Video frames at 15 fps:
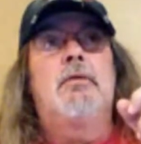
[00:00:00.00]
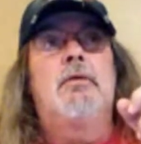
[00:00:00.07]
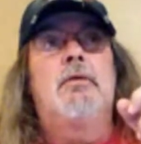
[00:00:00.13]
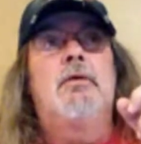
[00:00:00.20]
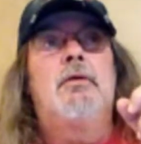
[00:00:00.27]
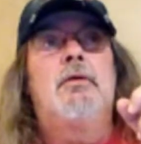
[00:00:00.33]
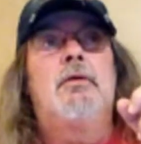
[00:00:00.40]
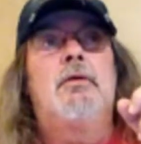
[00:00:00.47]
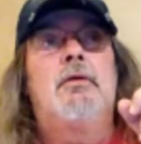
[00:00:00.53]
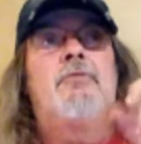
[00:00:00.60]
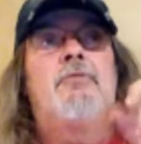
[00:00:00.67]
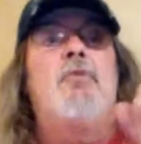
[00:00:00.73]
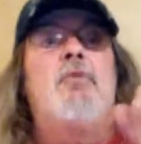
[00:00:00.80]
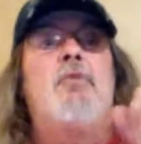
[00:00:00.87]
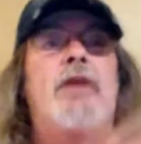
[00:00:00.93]
February
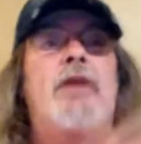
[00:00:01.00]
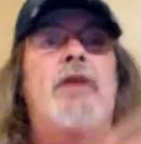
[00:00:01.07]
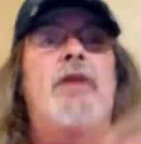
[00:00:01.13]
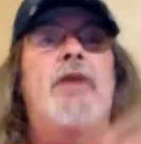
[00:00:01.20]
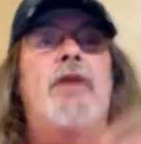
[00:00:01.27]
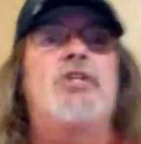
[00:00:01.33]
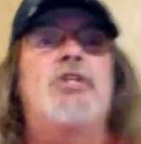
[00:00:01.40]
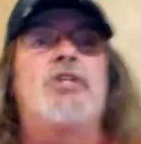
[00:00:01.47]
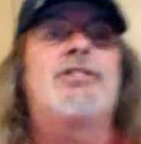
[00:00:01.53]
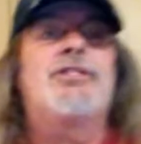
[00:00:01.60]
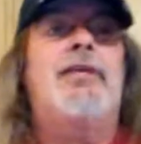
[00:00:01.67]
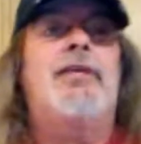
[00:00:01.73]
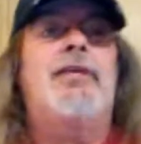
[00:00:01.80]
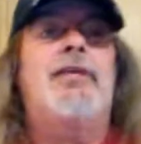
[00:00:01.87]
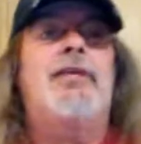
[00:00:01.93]
the 16th.
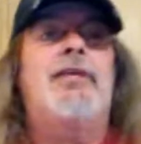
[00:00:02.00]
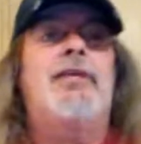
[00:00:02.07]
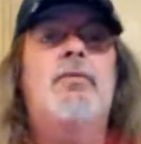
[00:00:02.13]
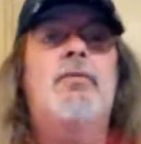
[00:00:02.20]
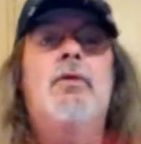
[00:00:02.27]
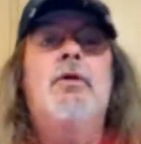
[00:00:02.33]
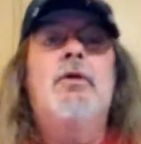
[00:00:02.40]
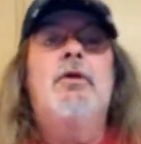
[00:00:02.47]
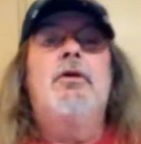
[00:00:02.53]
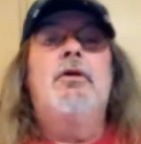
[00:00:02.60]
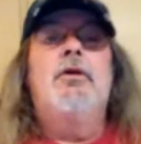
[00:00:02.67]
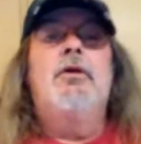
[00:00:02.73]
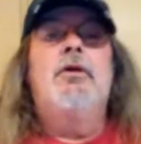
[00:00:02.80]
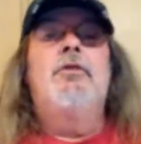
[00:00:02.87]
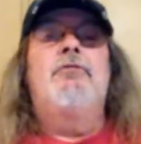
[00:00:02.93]

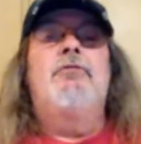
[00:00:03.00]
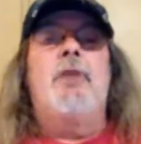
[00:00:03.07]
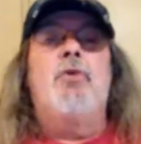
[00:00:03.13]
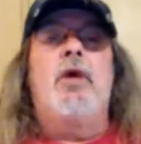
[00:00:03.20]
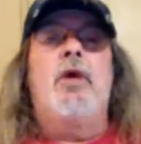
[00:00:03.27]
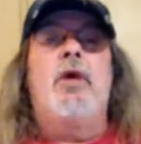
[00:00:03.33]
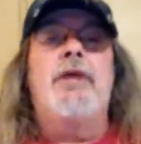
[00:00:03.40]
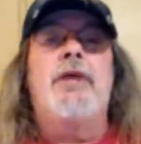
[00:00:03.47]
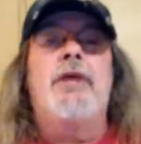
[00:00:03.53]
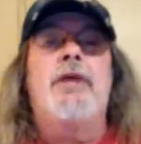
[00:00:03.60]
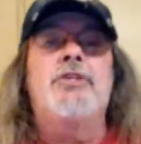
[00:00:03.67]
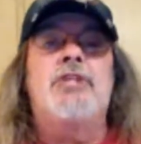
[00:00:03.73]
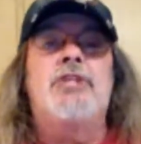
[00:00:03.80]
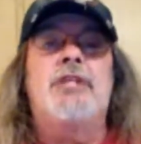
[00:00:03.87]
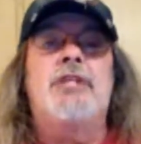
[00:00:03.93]
February the
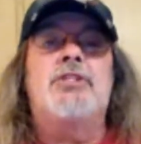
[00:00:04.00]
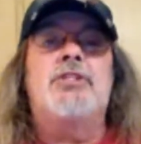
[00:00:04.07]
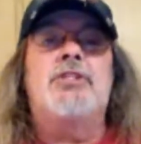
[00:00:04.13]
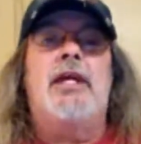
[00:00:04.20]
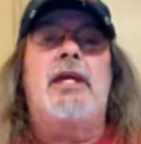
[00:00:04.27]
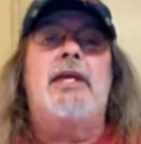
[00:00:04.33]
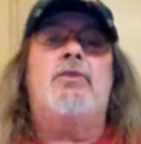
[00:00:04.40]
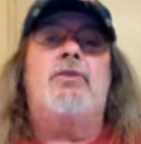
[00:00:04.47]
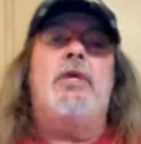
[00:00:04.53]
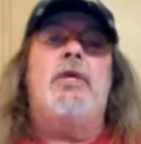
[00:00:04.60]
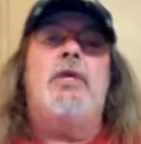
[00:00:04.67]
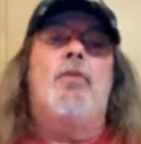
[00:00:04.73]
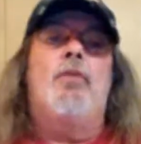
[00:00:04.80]
16th, we go back